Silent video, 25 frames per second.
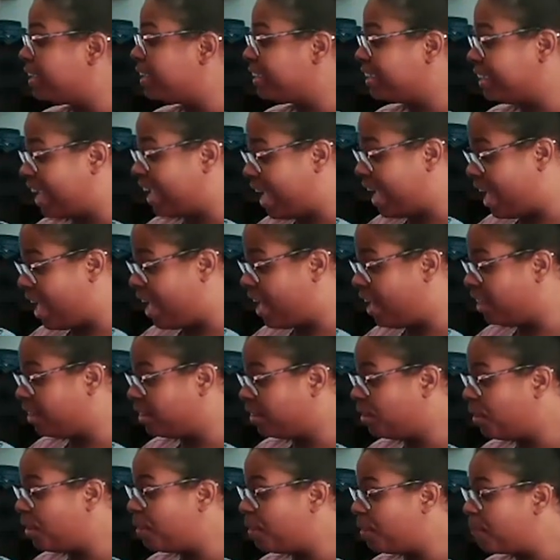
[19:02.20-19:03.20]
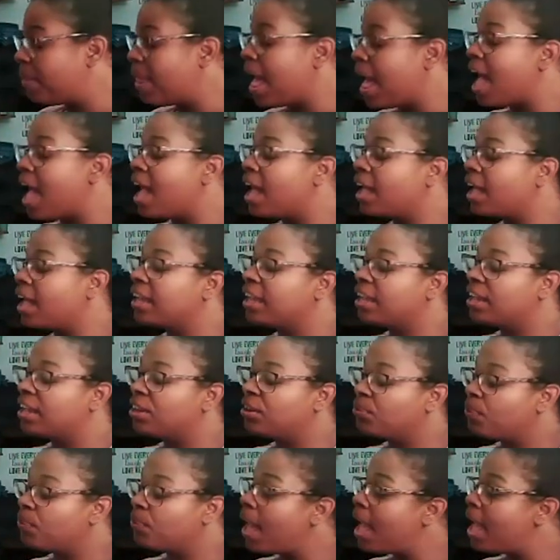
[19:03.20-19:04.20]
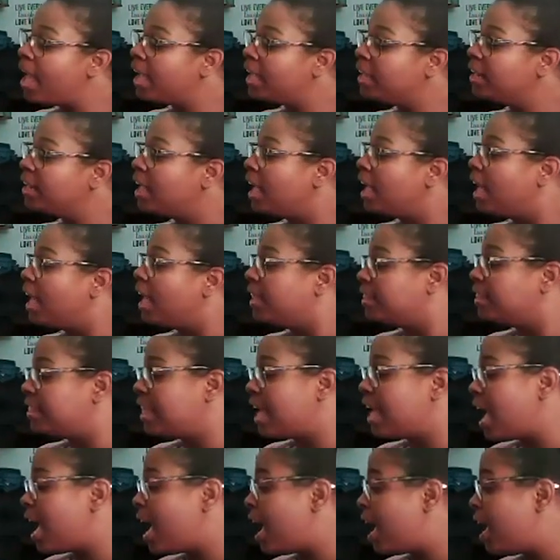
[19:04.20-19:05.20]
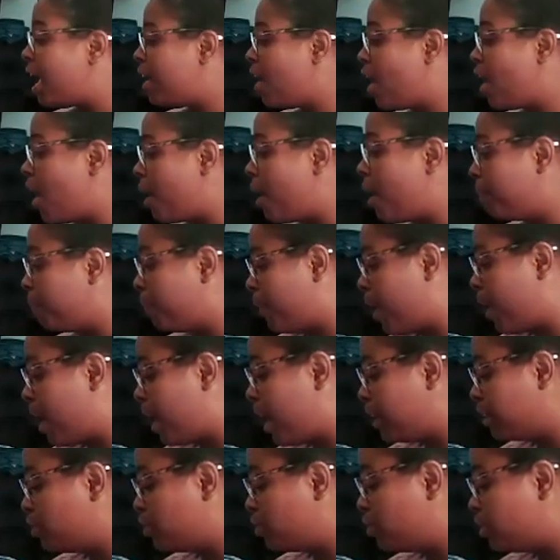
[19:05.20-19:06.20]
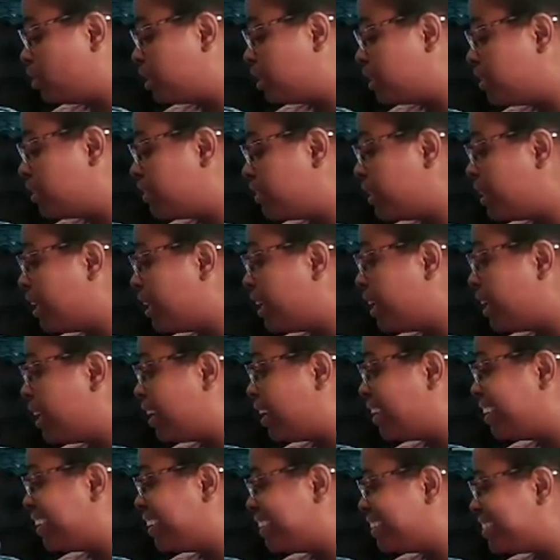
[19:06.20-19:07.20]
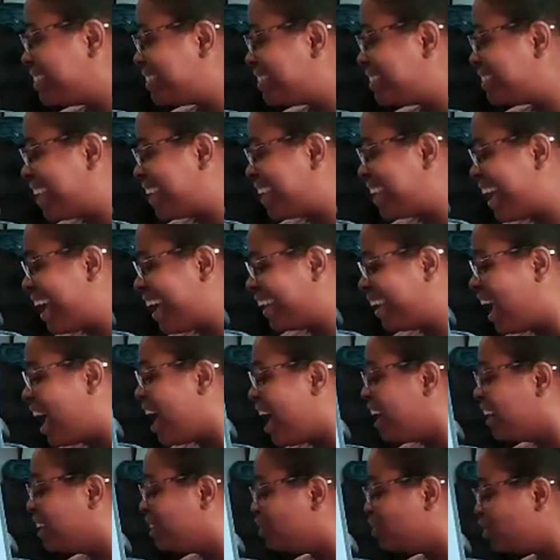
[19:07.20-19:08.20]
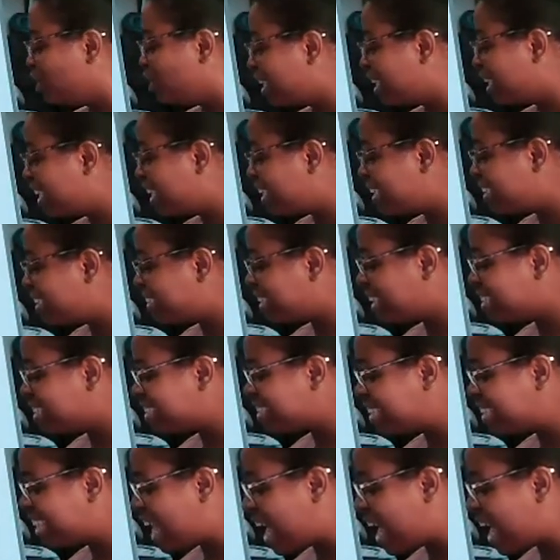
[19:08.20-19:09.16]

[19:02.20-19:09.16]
and yellow, black and white. They are precious in his sight. Jesus